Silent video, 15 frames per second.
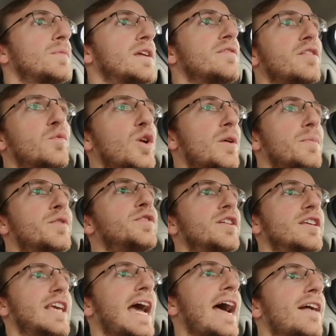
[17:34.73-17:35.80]
even when I'm
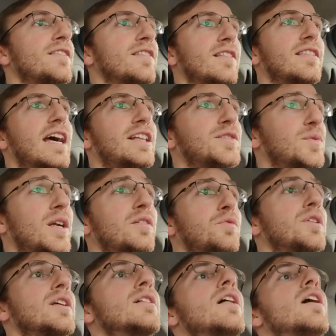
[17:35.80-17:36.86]
using gas, and that's what I
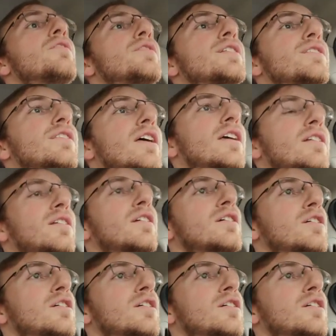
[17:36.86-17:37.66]
really love, is that